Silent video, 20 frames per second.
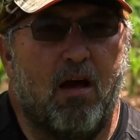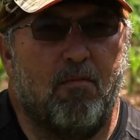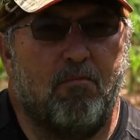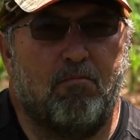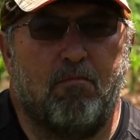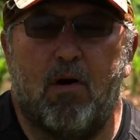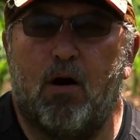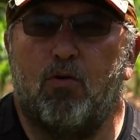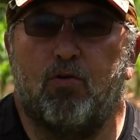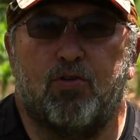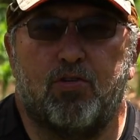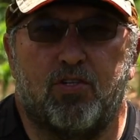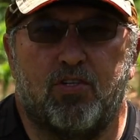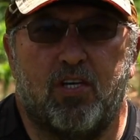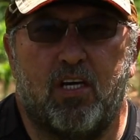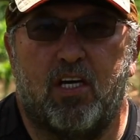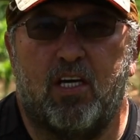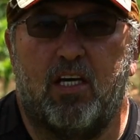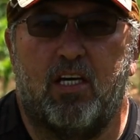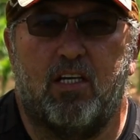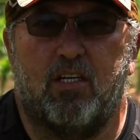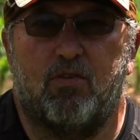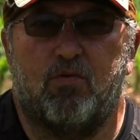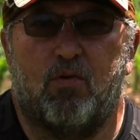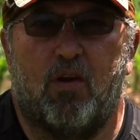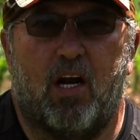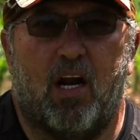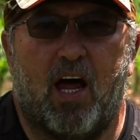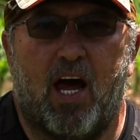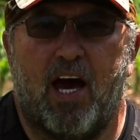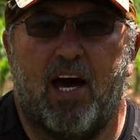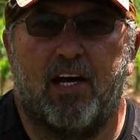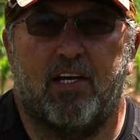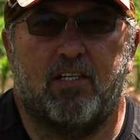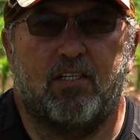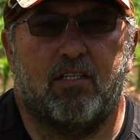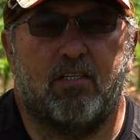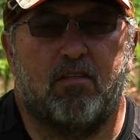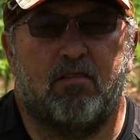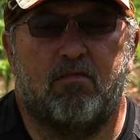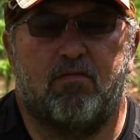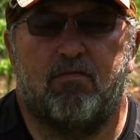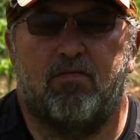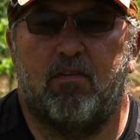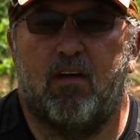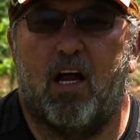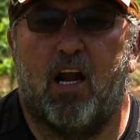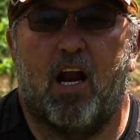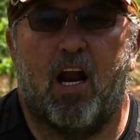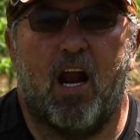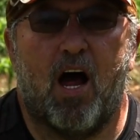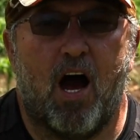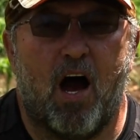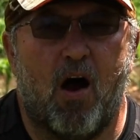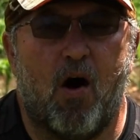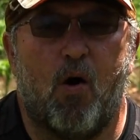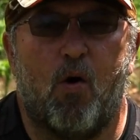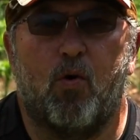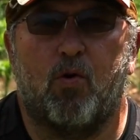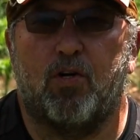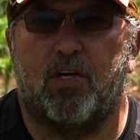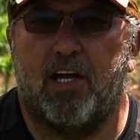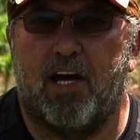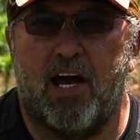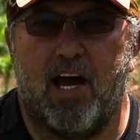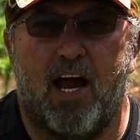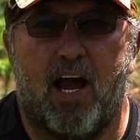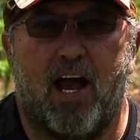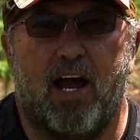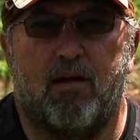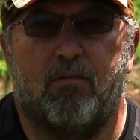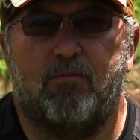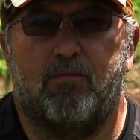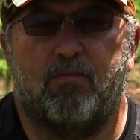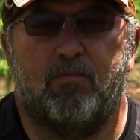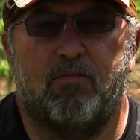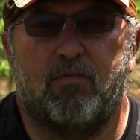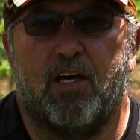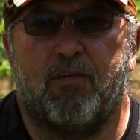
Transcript: most seeds will last a long time.